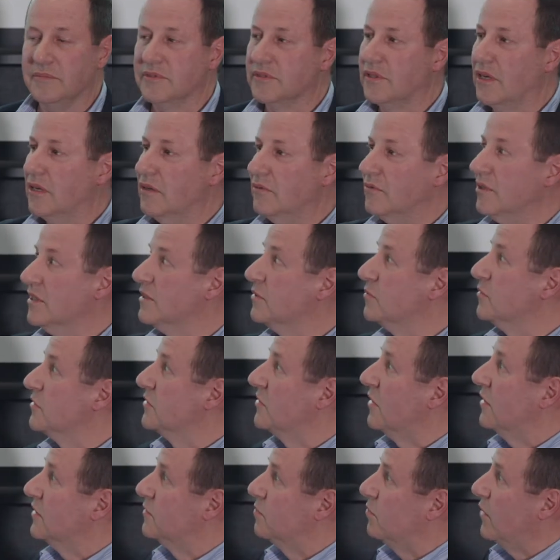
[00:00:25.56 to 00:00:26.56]
So a
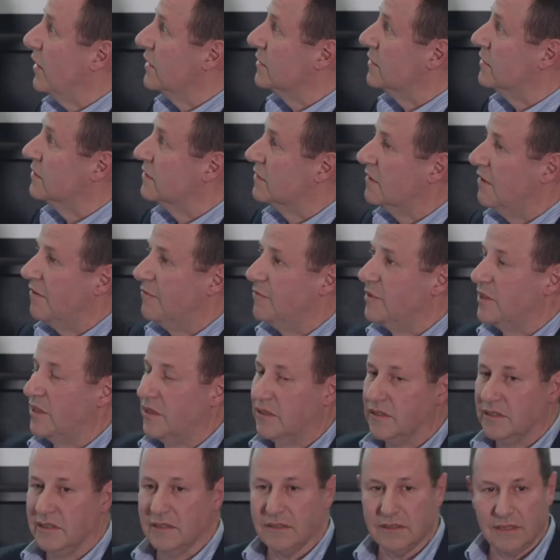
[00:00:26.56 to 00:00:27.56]
reasonable sized practice, and I've been
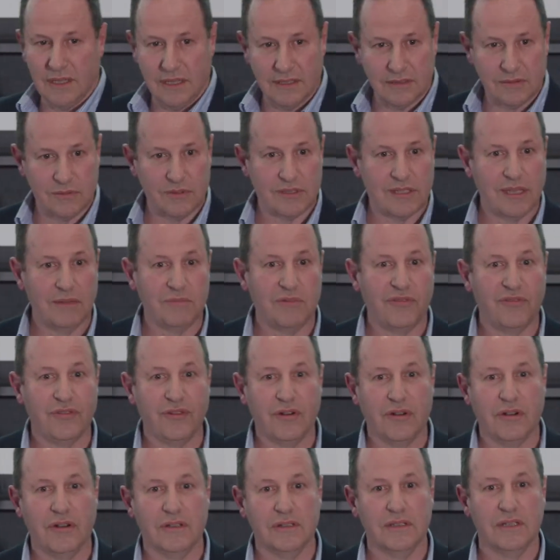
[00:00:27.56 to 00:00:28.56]
on, as we said
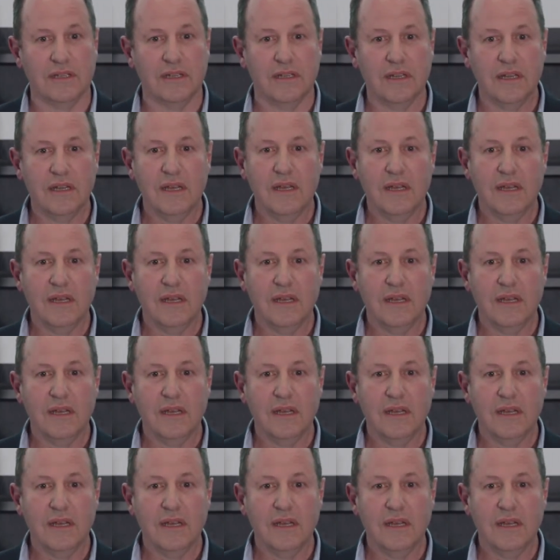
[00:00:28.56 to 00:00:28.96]
before, on